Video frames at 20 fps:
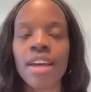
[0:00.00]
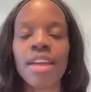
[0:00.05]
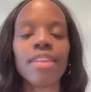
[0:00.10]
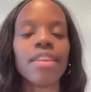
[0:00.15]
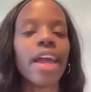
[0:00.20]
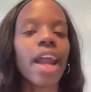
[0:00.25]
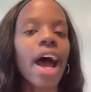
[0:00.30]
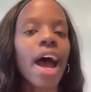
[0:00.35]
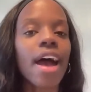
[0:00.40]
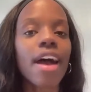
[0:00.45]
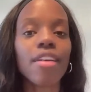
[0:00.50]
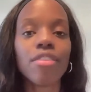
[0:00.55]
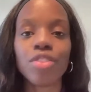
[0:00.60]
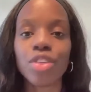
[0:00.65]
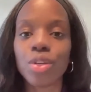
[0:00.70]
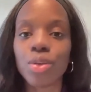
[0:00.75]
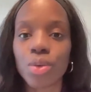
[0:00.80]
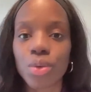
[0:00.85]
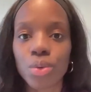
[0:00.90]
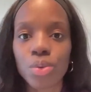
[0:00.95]
that I have
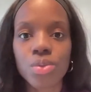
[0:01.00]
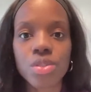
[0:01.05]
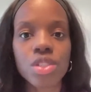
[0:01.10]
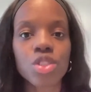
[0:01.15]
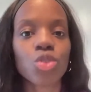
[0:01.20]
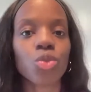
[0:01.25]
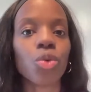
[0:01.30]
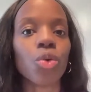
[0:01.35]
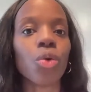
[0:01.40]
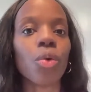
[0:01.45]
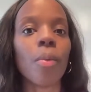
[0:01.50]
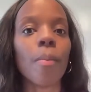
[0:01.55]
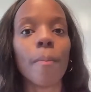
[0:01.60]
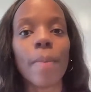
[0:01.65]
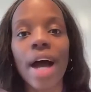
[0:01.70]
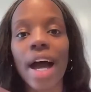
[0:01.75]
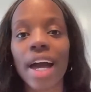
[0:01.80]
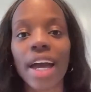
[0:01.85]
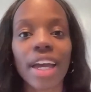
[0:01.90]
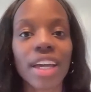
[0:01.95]
used through
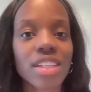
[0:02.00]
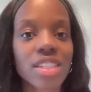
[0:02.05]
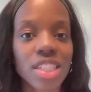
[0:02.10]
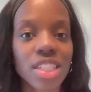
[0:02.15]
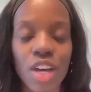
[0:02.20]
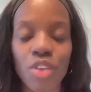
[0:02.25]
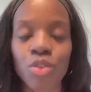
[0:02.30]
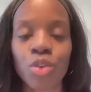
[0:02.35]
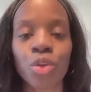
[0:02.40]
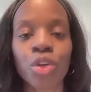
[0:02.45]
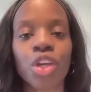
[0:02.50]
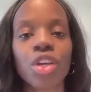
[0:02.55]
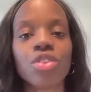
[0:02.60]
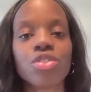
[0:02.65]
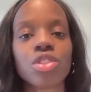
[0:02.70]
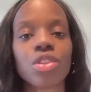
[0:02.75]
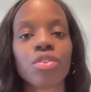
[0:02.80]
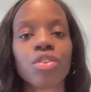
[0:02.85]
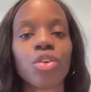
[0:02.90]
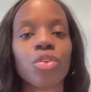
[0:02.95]
my several
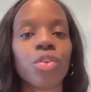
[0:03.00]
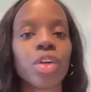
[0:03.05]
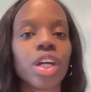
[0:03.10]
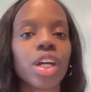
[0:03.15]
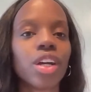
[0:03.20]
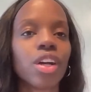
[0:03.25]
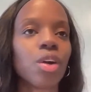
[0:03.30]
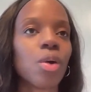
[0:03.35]
years of career,